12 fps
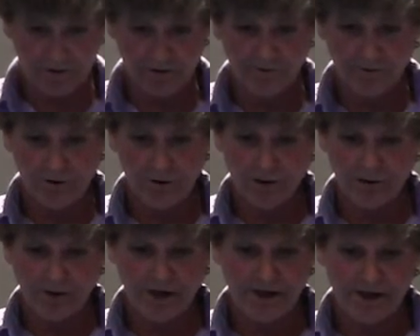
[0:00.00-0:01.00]
So if you look
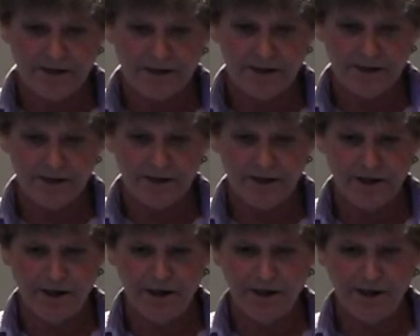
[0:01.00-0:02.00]
right
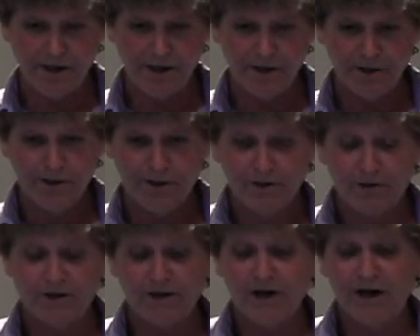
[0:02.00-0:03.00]
here, you see